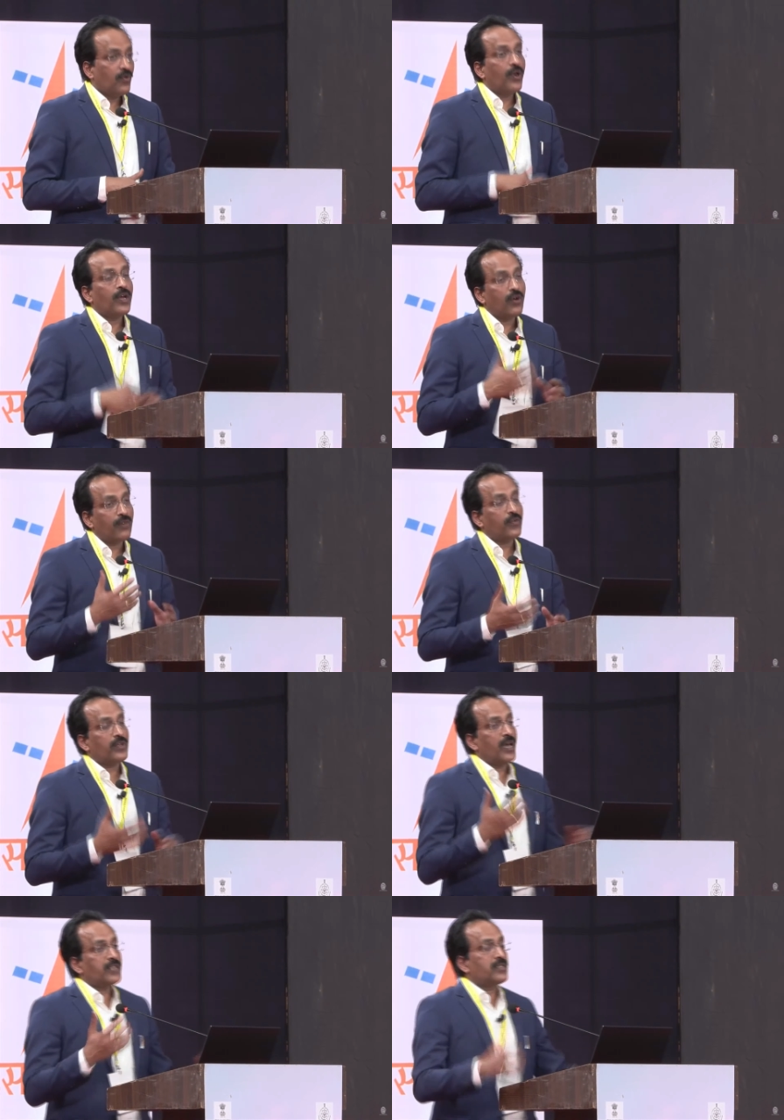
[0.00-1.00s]
going on
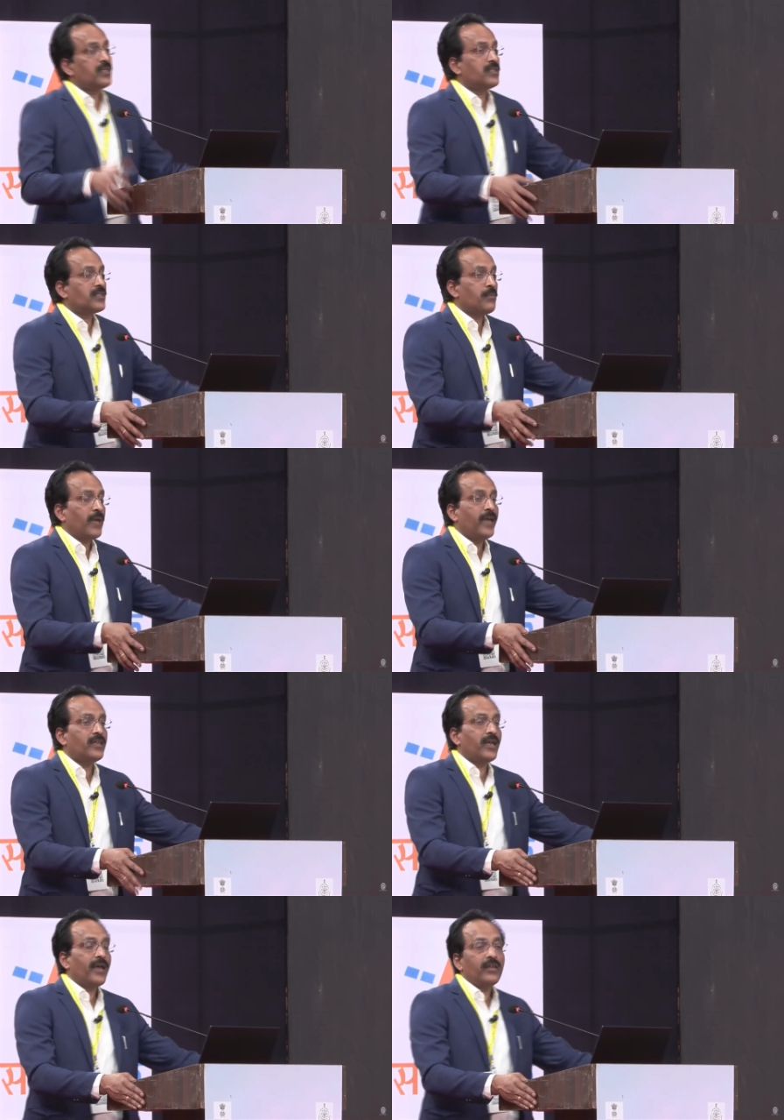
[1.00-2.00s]
for last some
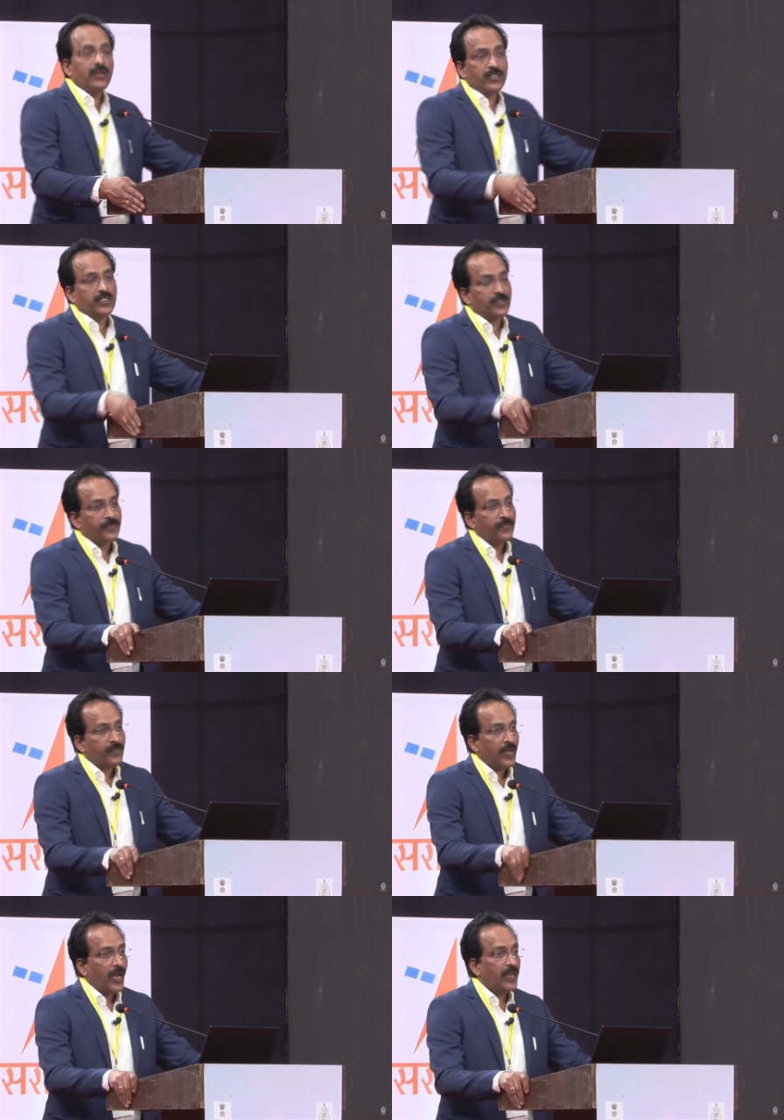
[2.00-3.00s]
8-9 years,
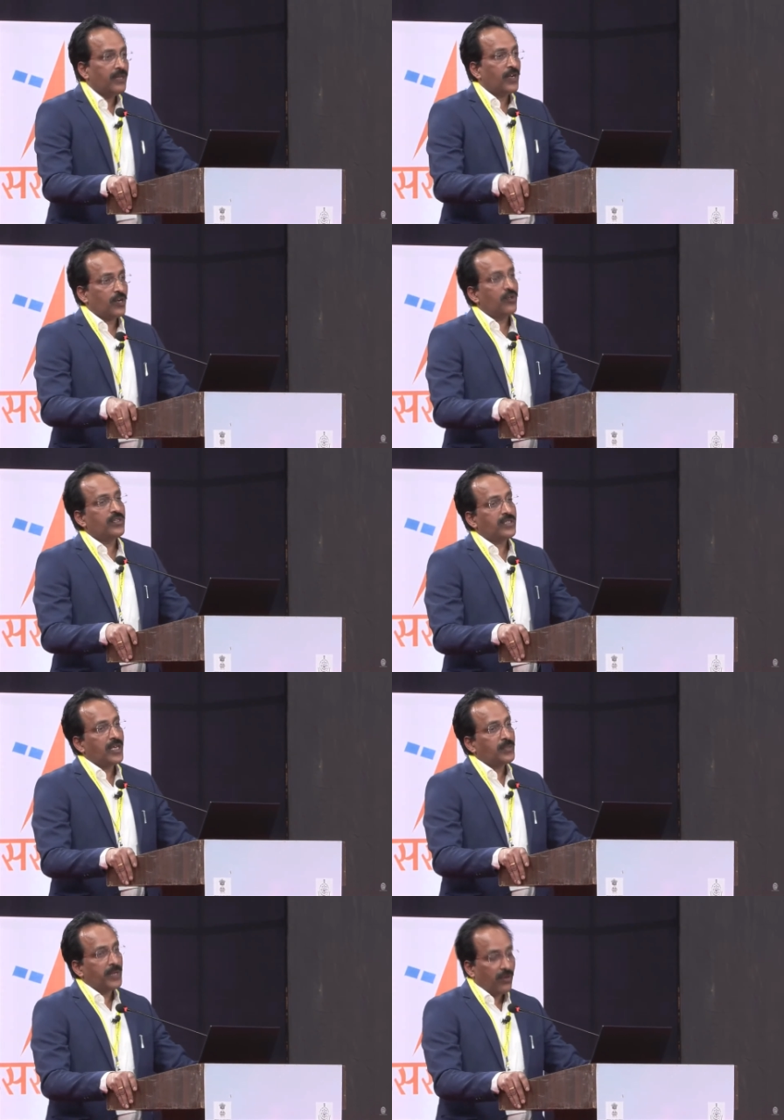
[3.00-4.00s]
and the work on this
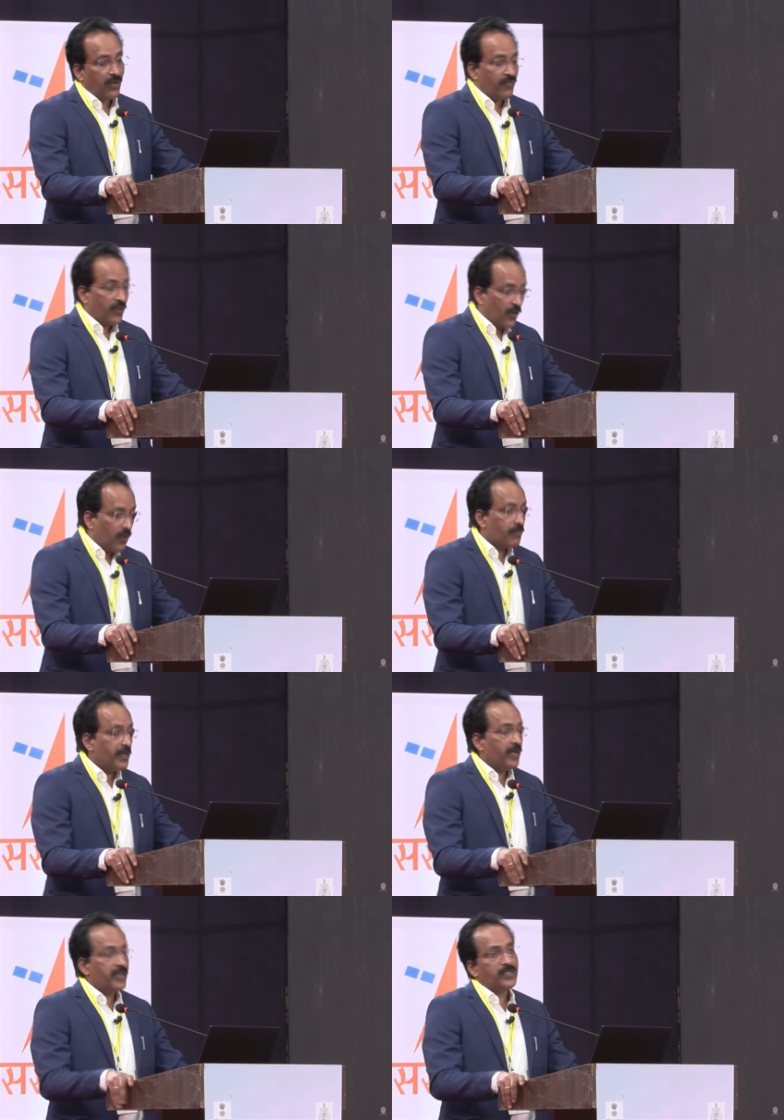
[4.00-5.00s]
has been going for long
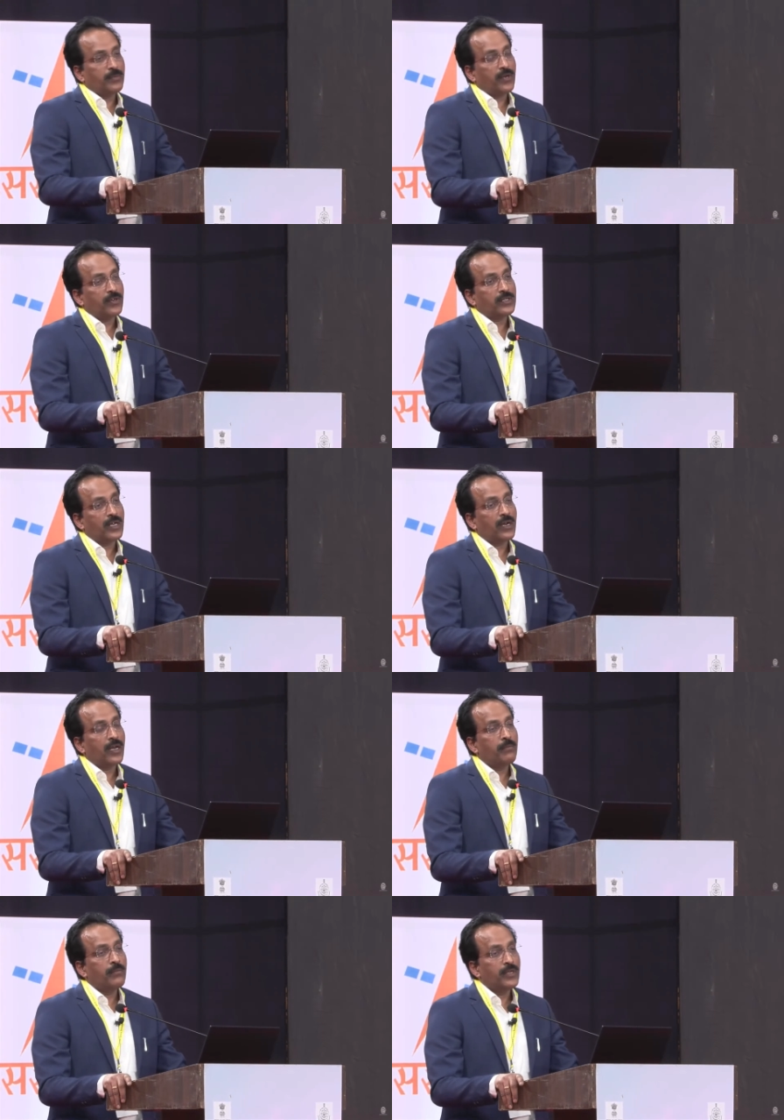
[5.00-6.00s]
periods, because the
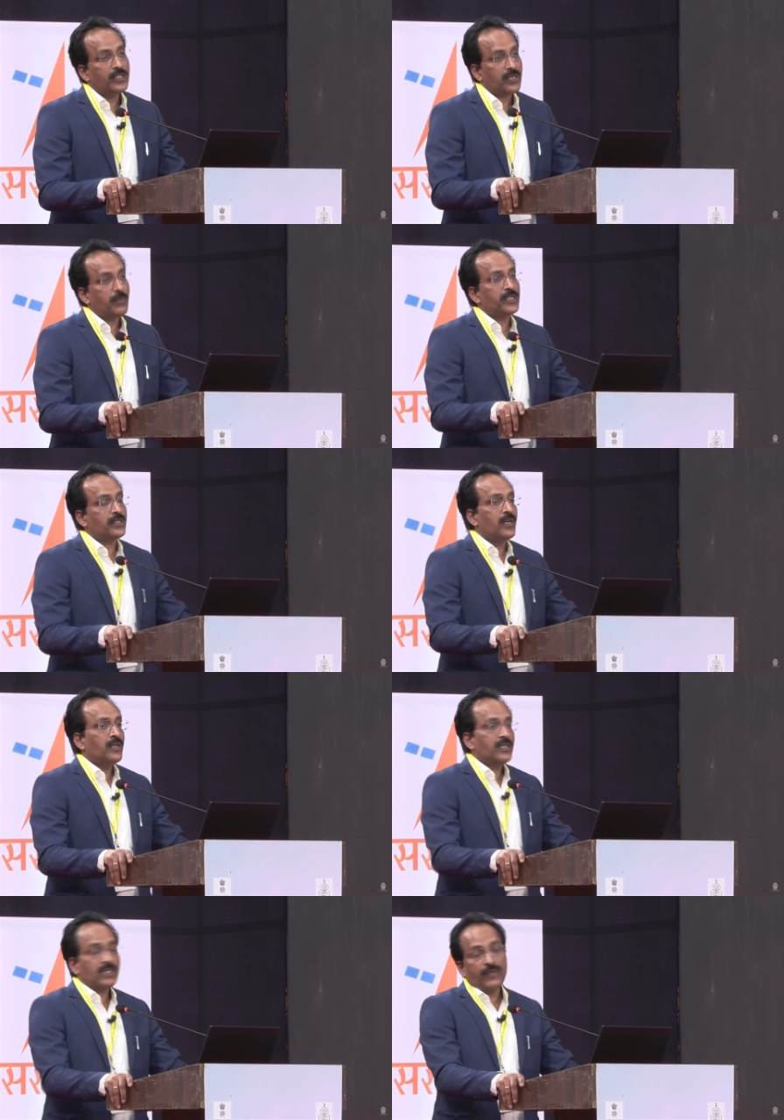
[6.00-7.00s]

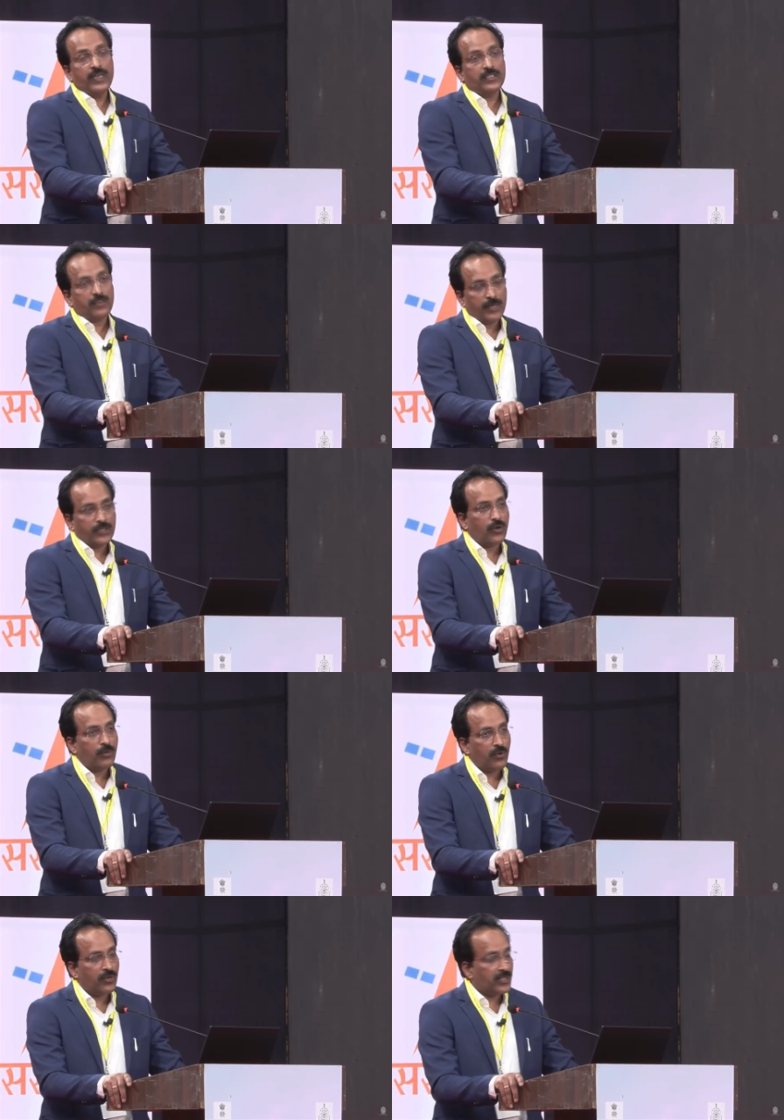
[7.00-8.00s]
7 instruments
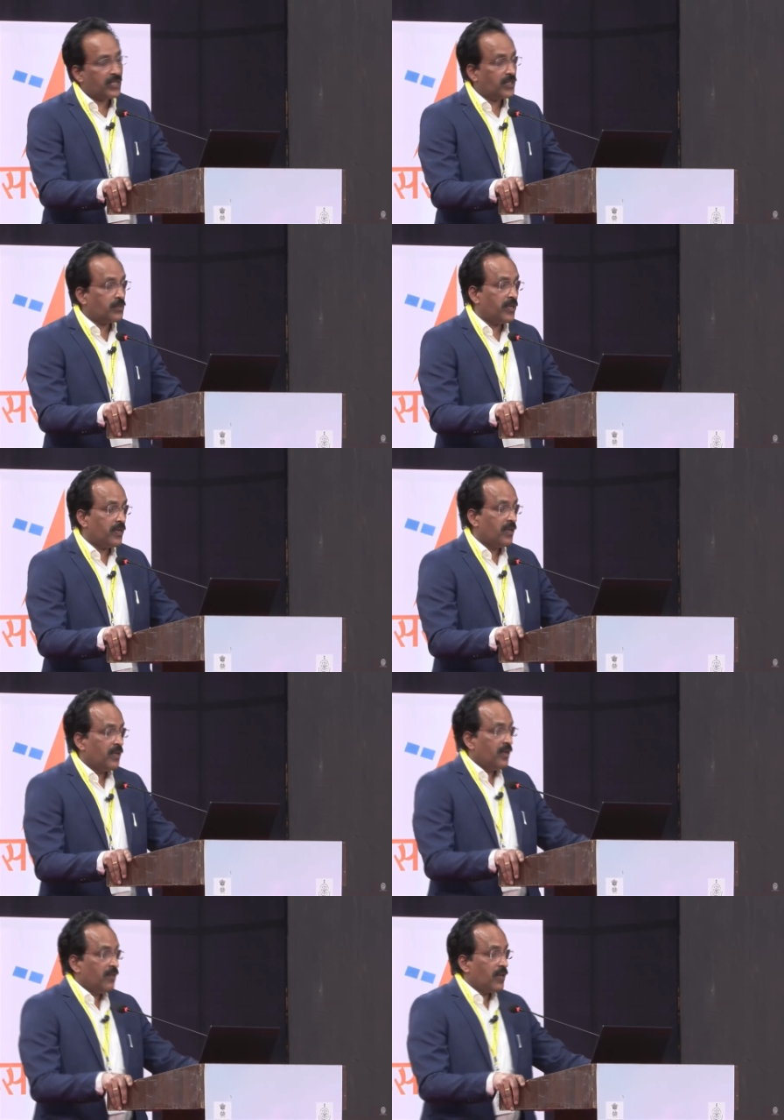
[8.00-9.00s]
on board, this has been
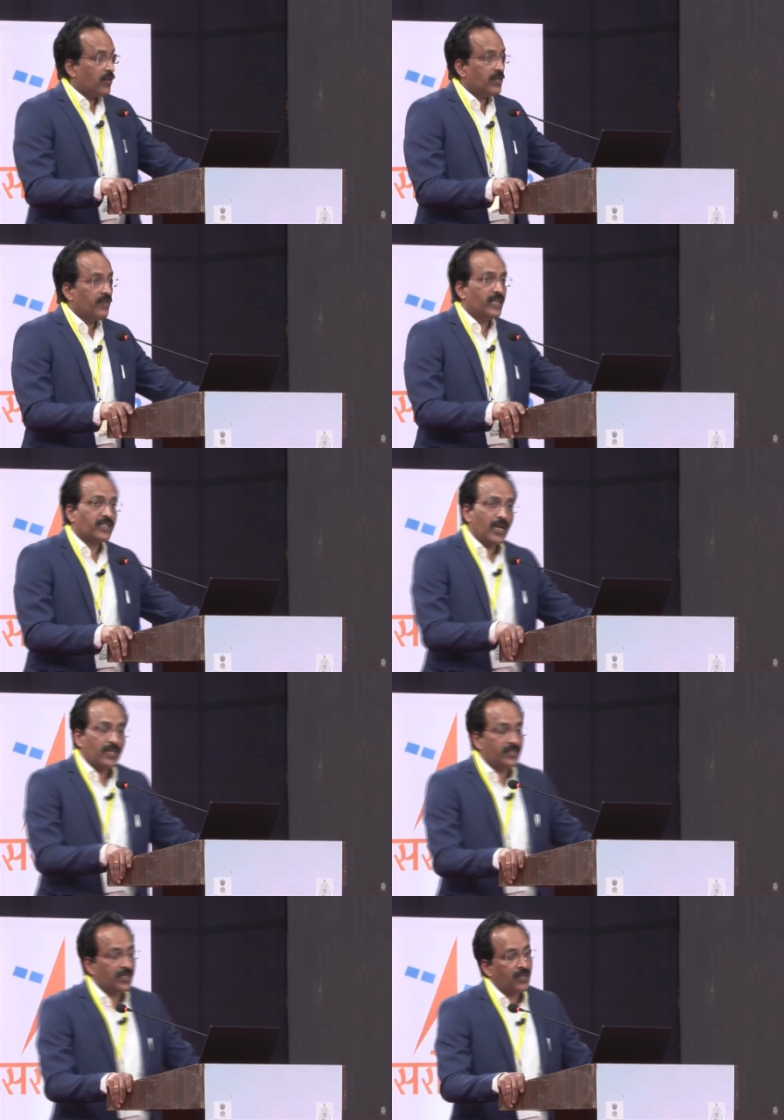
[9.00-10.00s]
one of the very
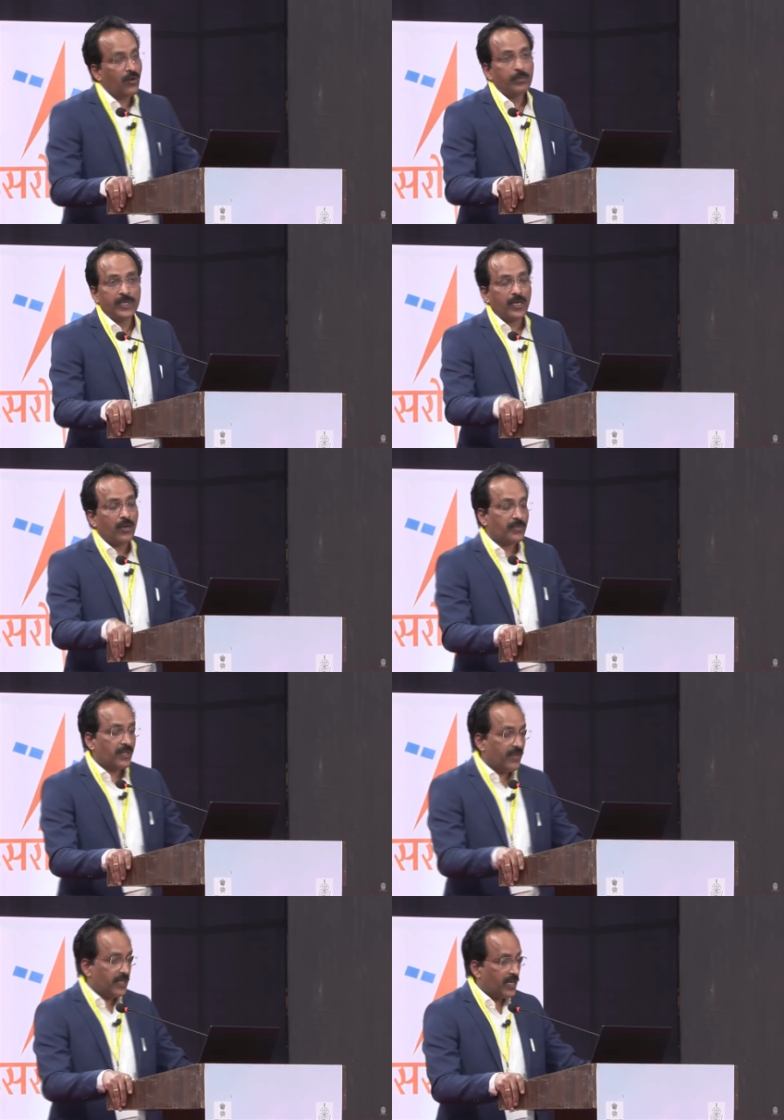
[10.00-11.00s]
challenging optical
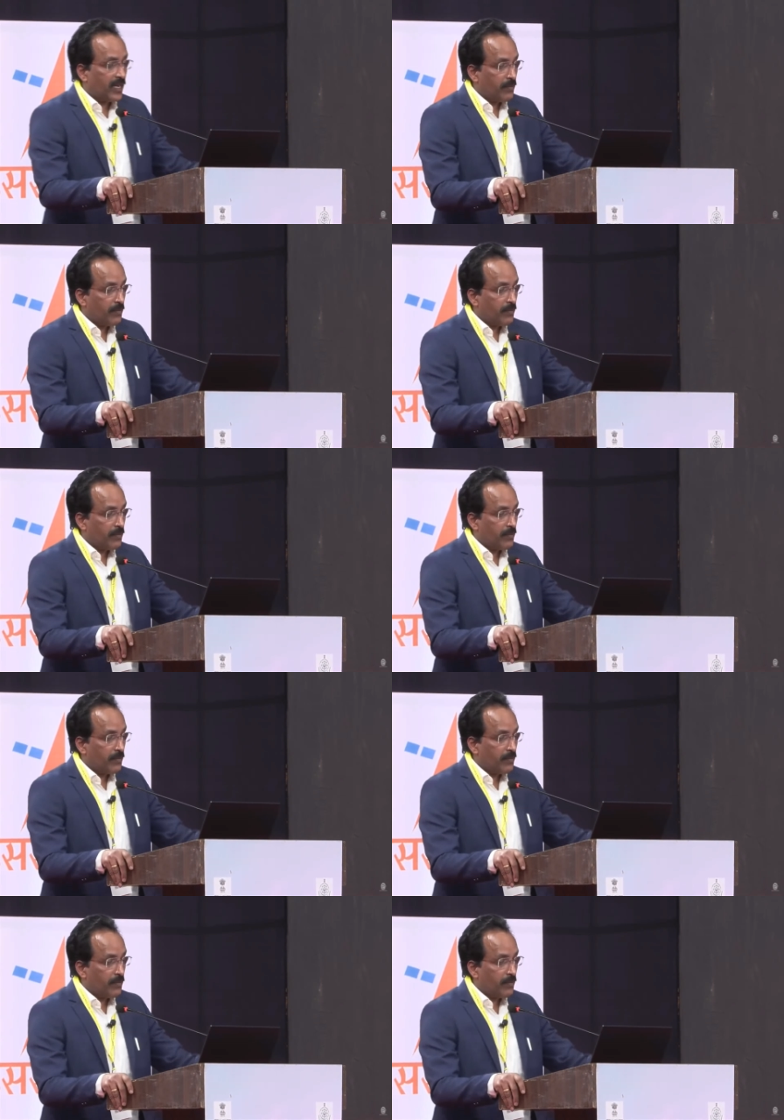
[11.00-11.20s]
observatory